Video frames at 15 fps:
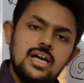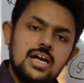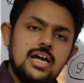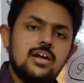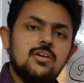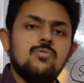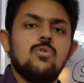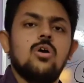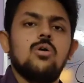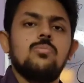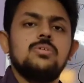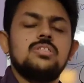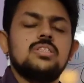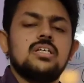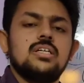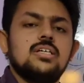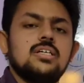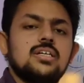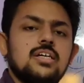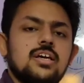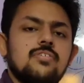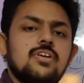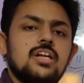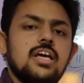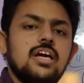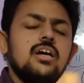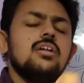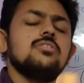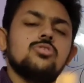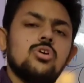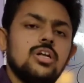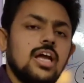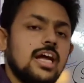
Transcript: adverb is given here. Sorry,